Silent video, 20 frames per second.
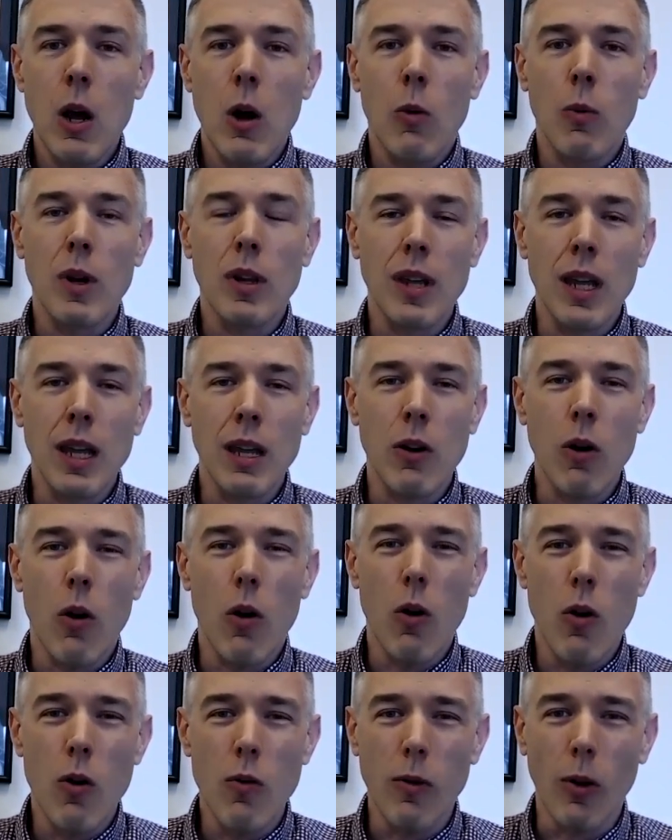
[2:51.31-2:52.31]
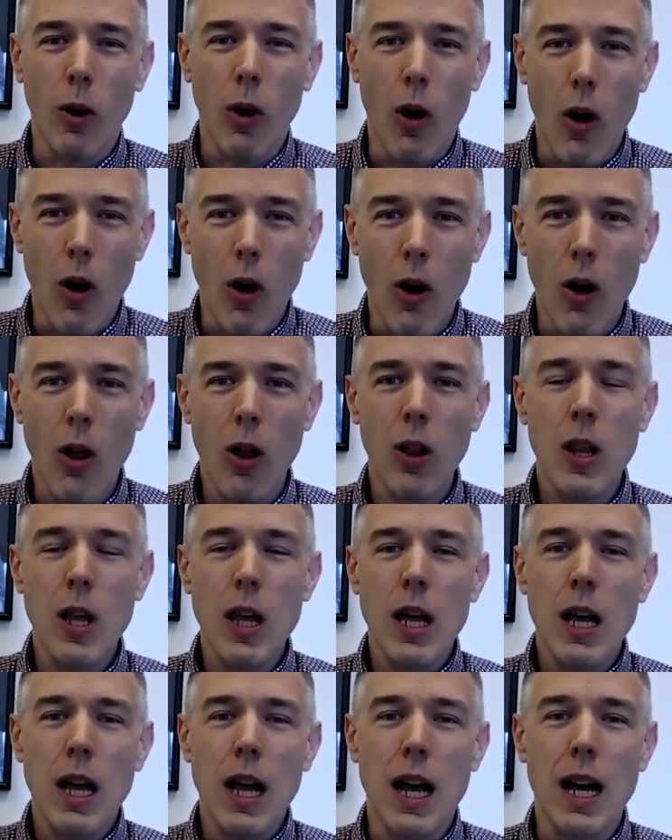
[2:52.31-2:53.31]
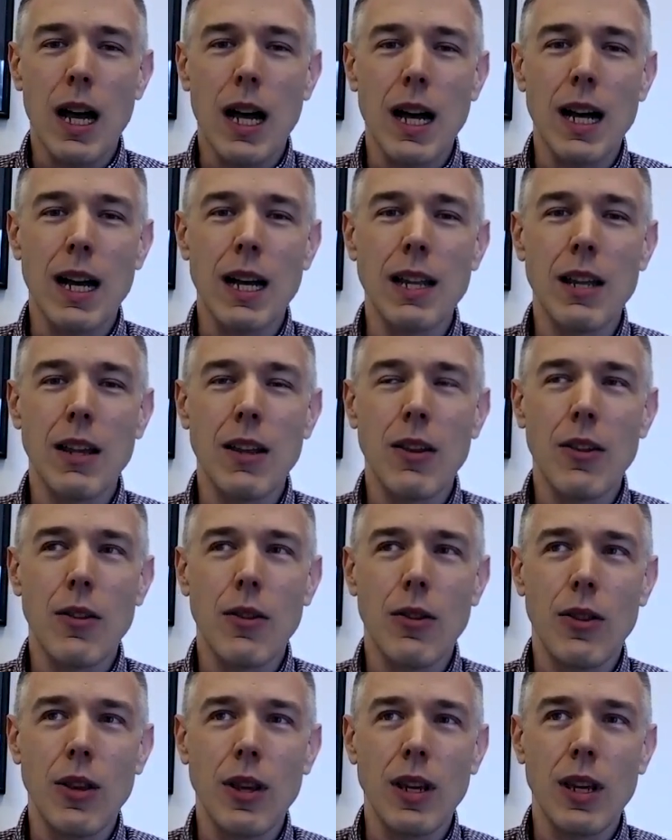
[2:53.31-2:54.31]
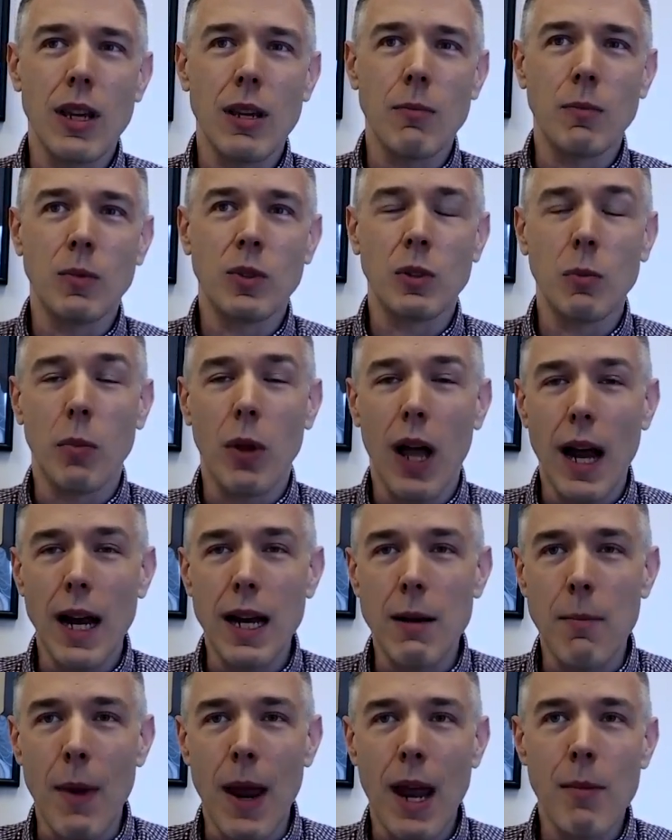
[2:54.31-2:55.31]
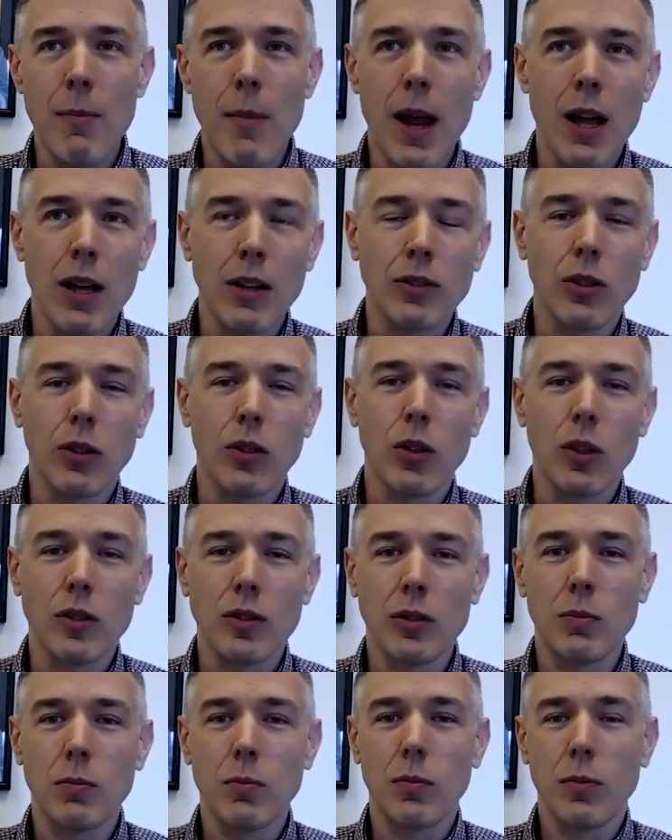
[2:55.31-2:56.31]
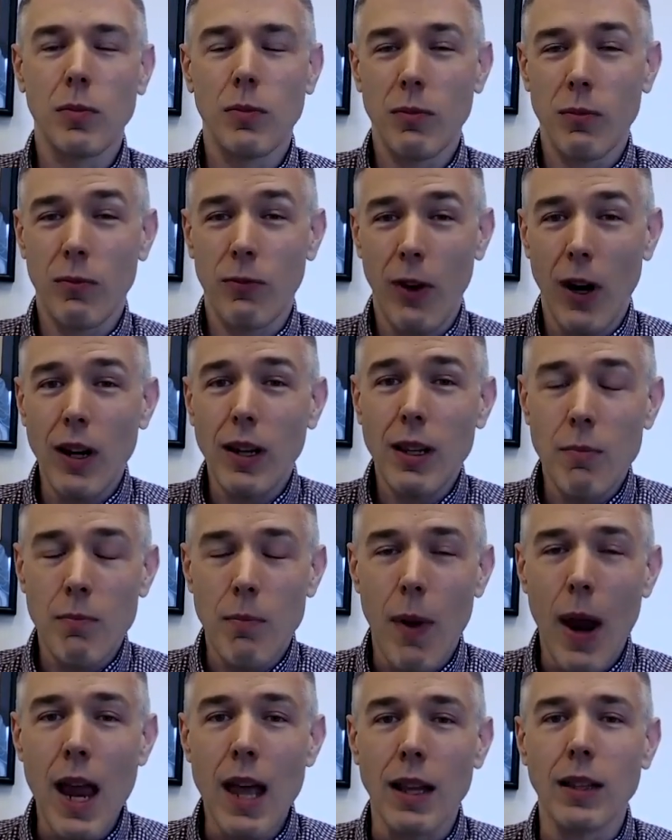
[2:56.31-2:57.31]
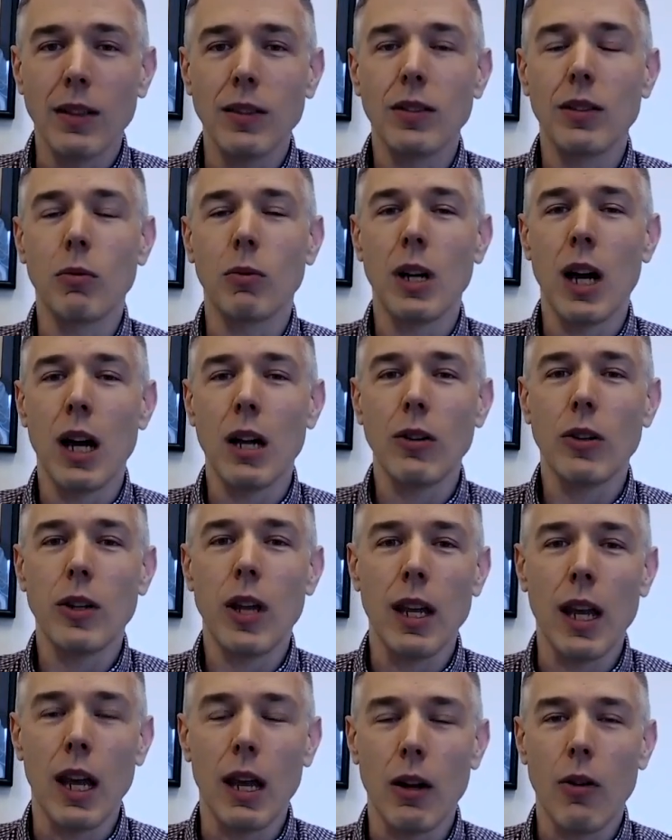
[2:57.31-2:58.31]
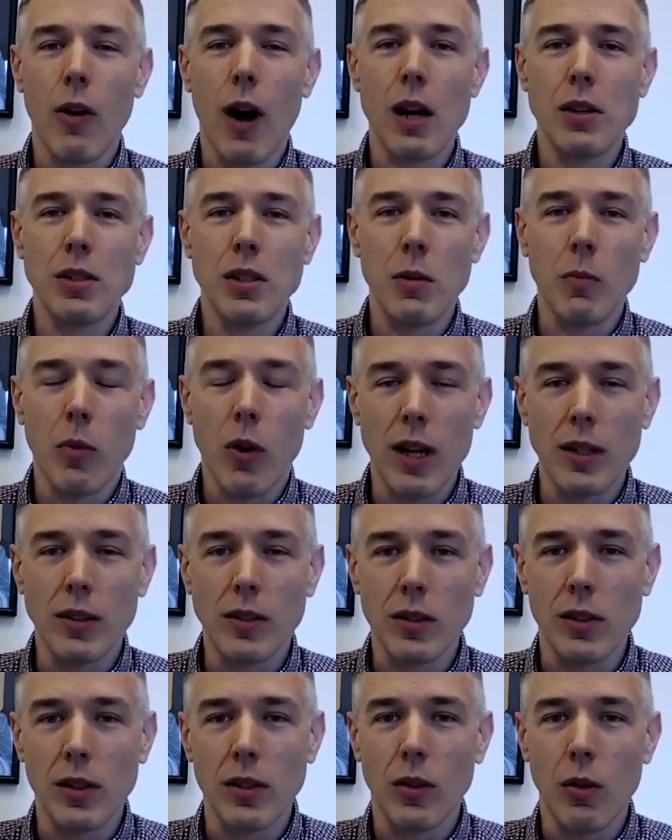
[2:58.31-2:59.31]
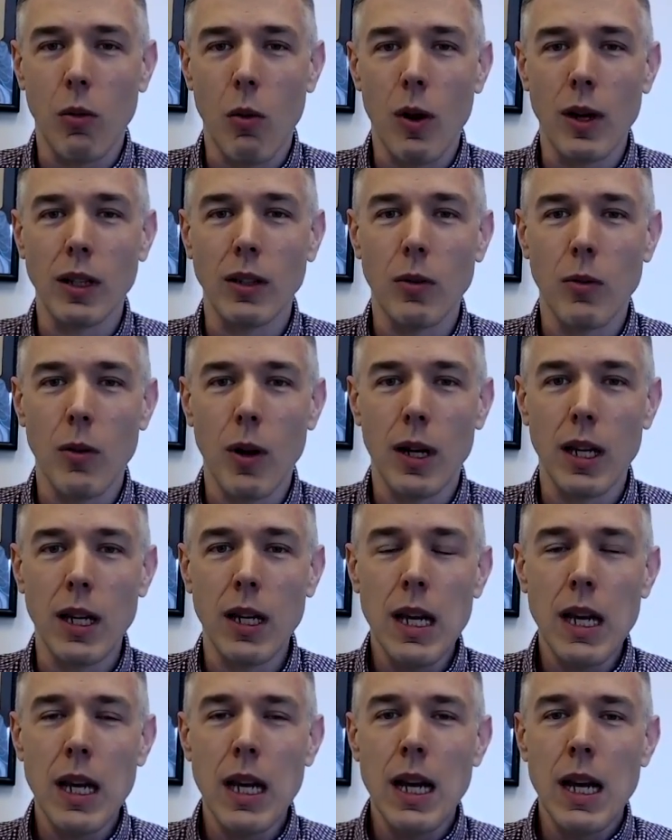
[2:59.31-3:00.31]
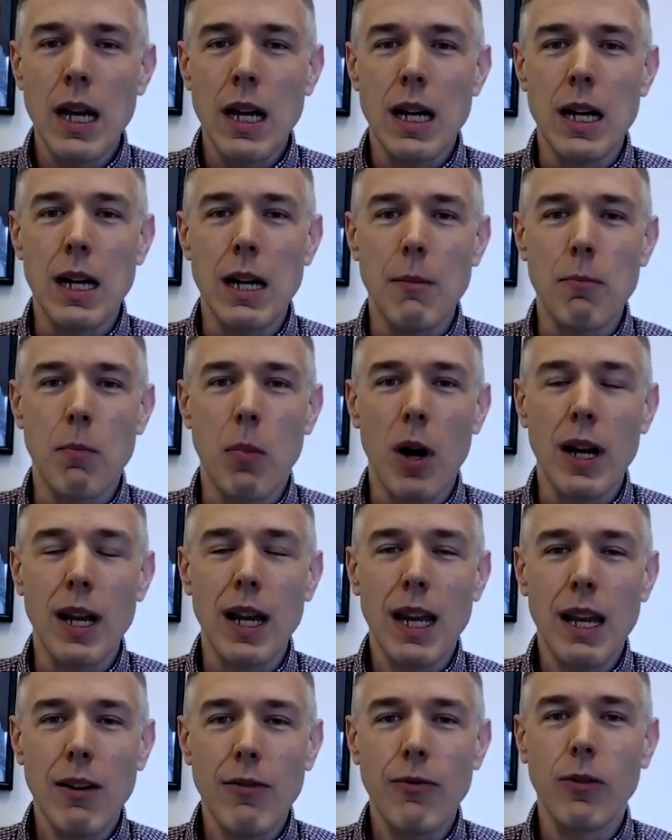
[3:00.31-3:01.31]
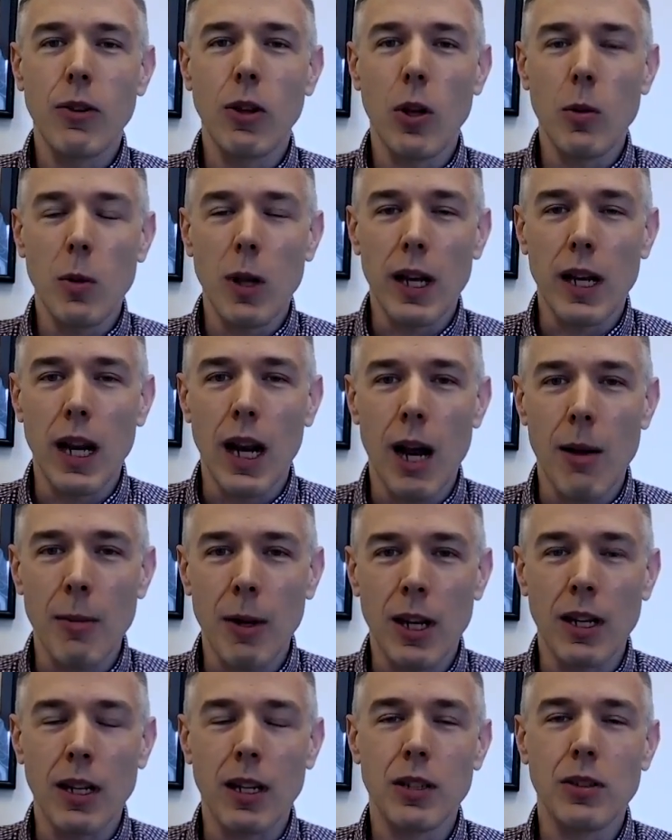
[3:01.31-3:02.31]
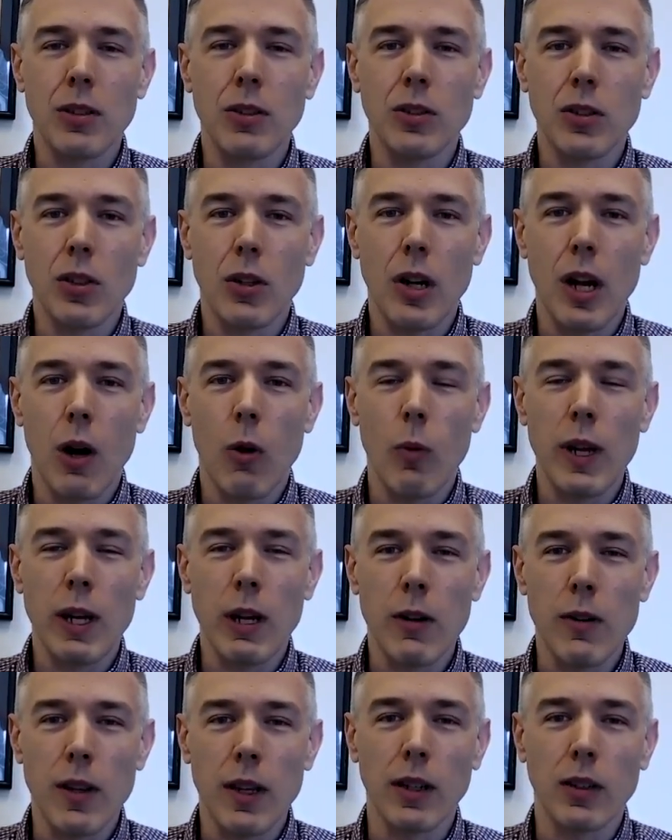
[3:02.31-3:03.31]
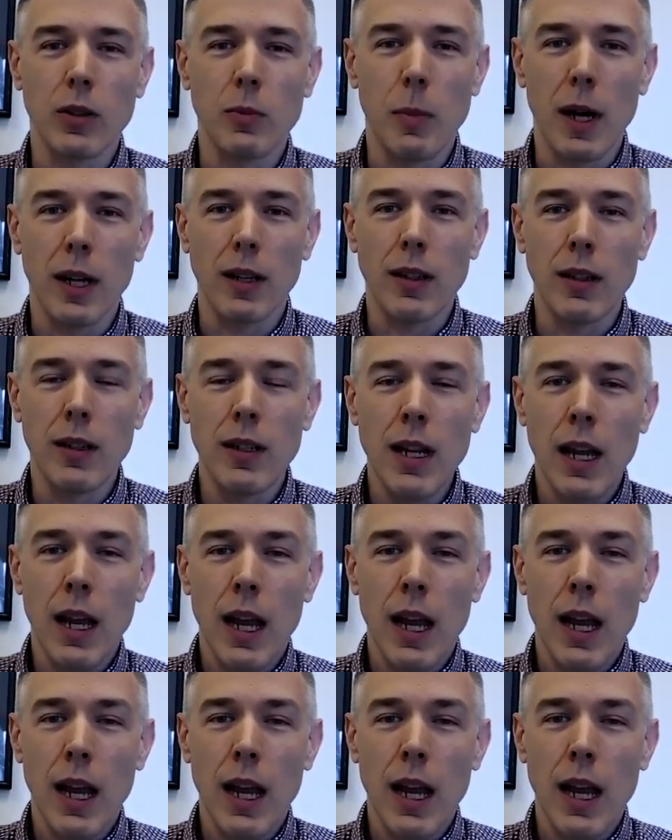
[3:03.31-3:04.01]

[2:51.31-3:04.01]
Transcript: We think overall the supply-demand balance looks fairly balanced. We're not looking at crashing prices in 2020, but if global economic conditions turn out weaker than expected,